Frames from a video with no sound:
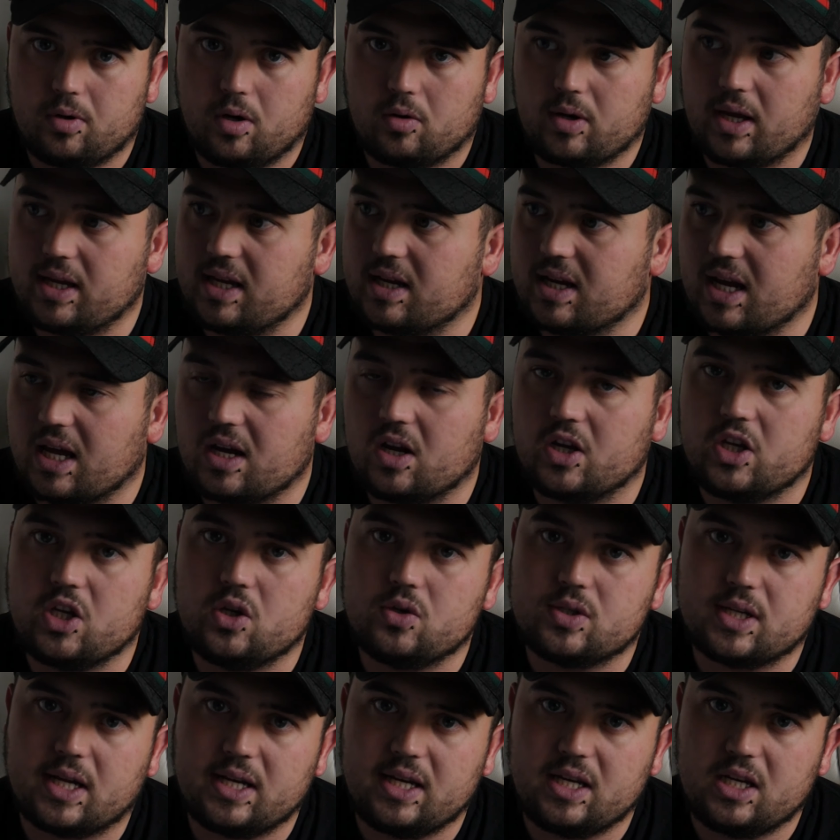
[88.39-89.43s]
Okay, you cannot
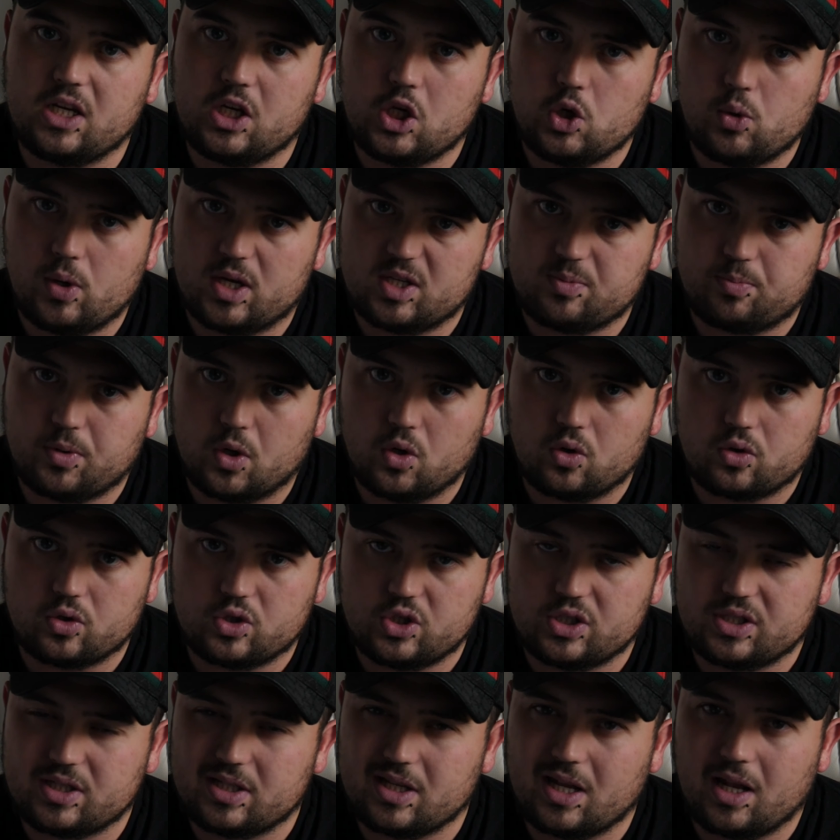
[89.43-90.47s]
use any of the US
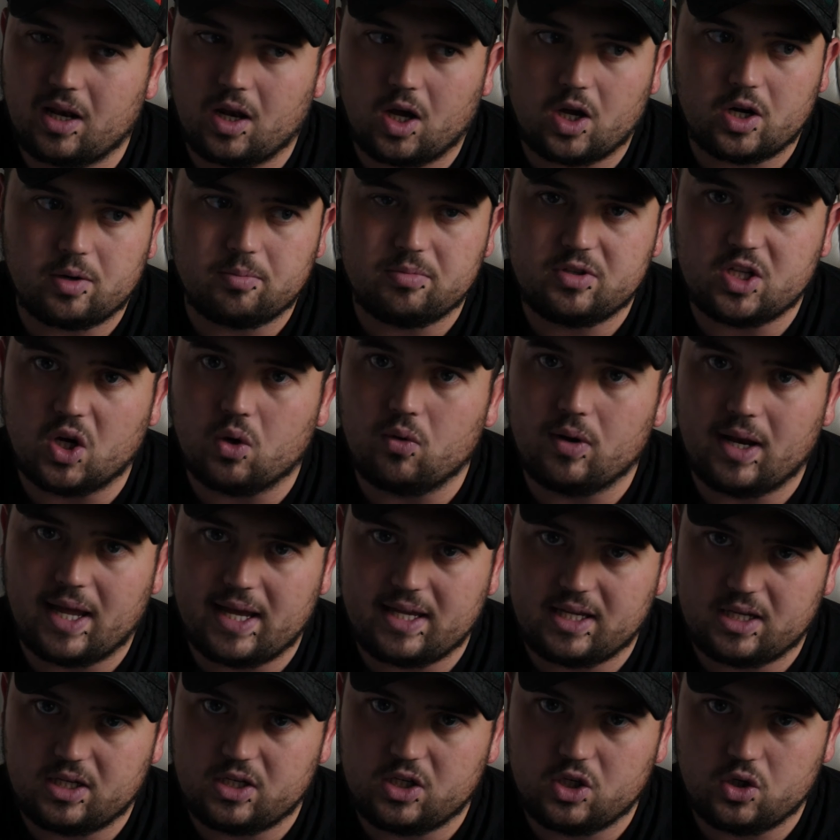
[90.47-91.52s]
brokerages. A lot of them don't
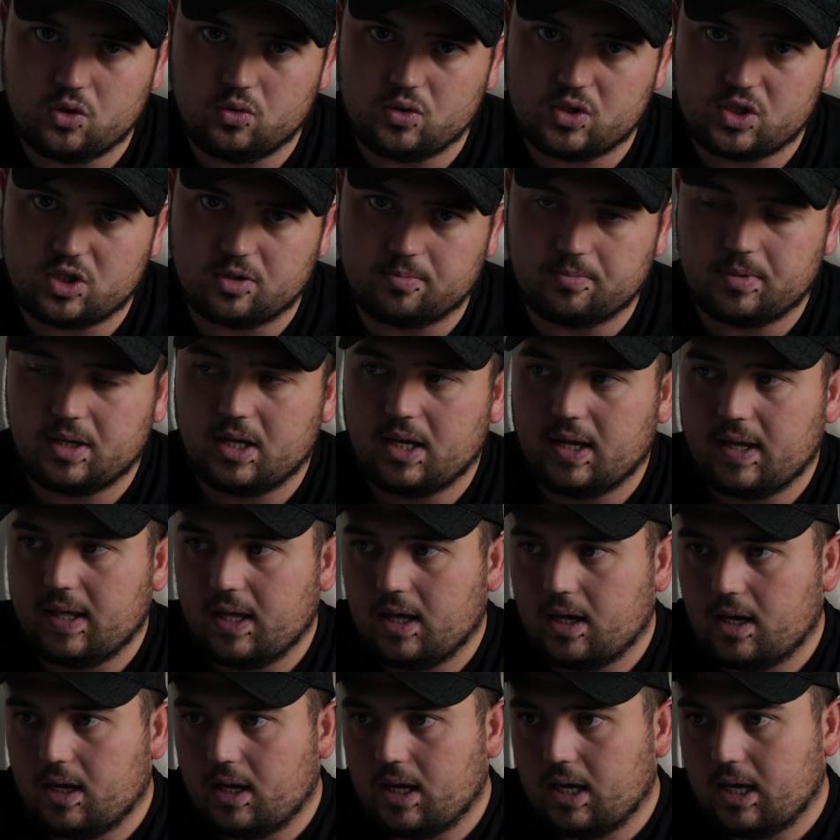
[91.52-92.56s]
let you use them,
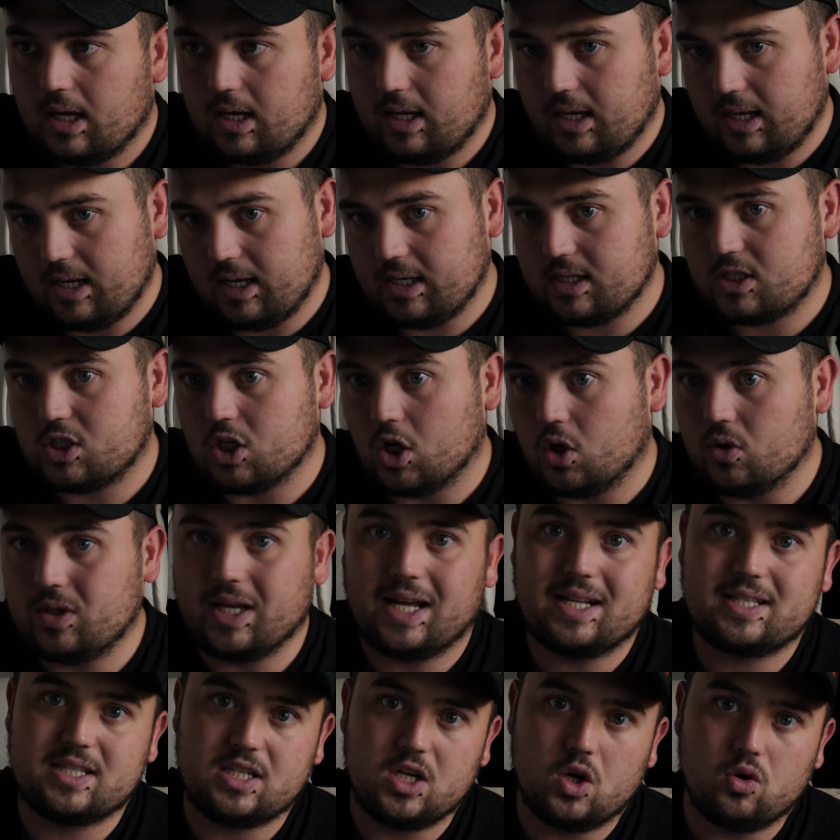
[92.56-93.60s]
so
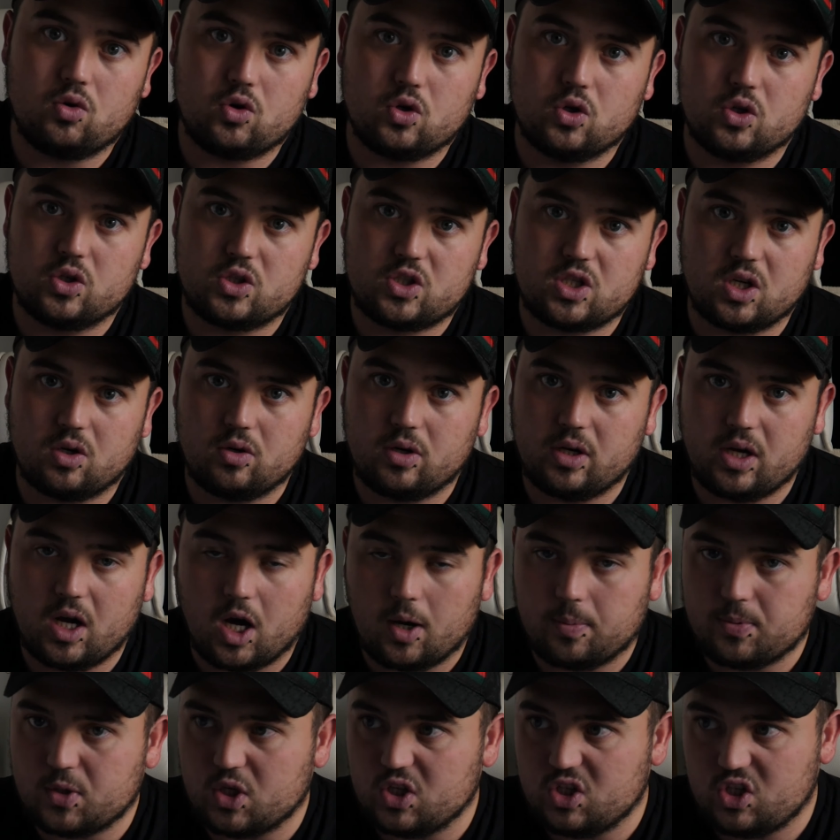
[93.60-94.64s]
that's no good. So the
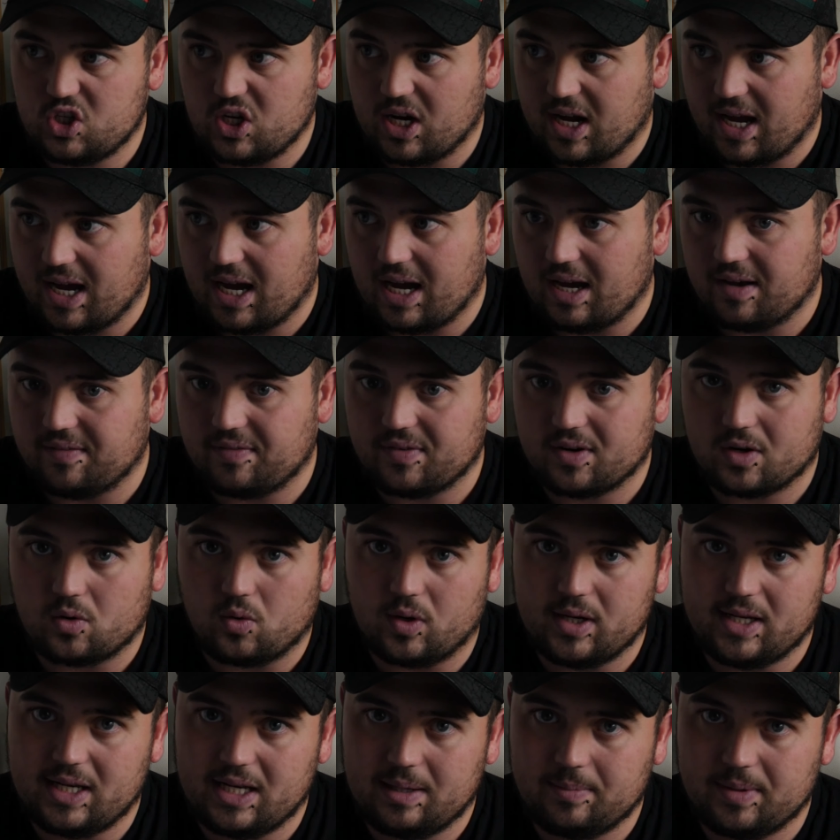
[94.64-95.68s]
options you have are
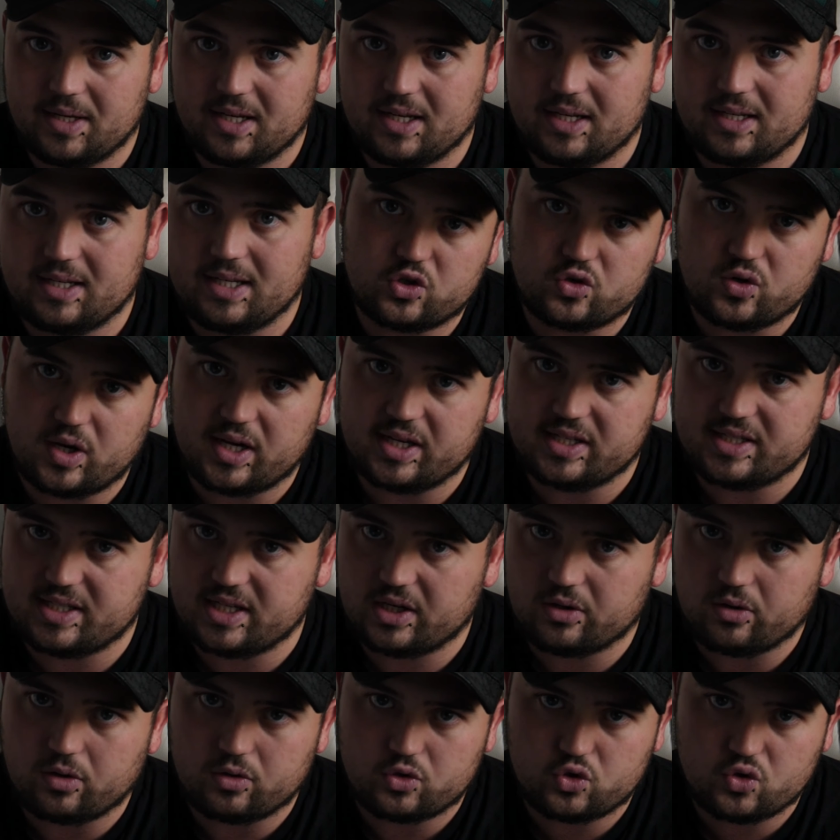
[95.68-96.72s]
quite limited.
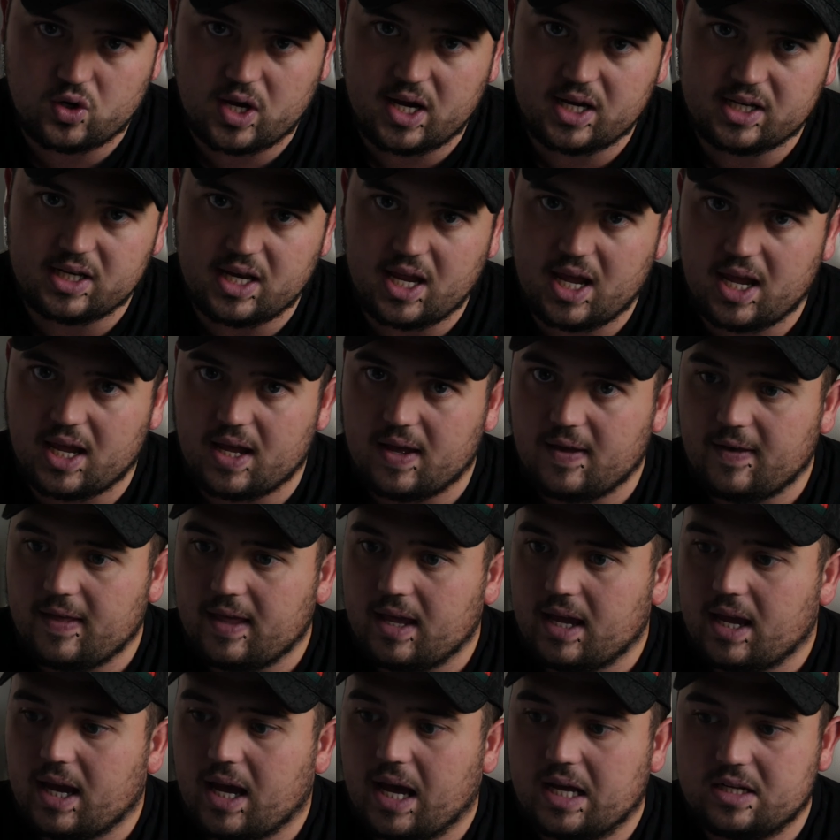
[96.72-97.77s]
TradeZero, TradeNet,
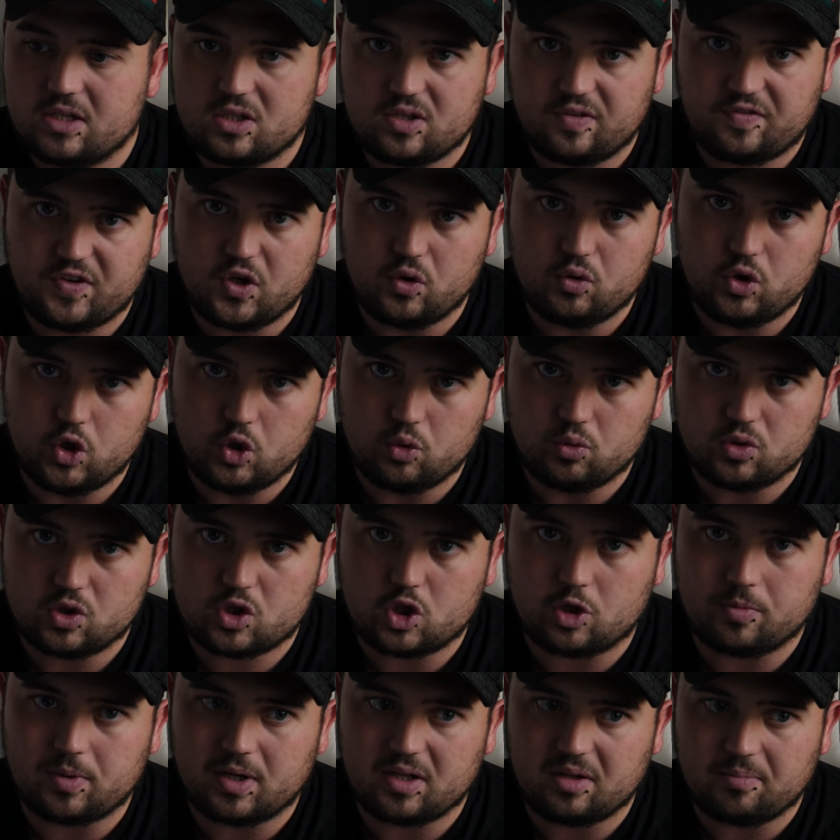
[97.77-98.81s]
and there's a few new ones
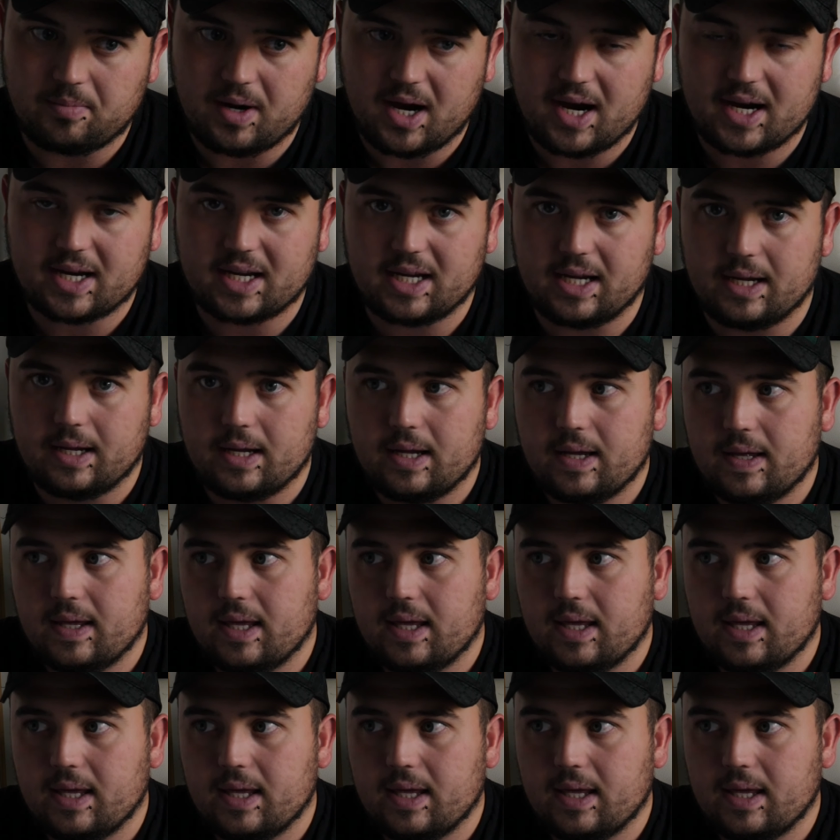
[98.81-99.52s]
coming on the market.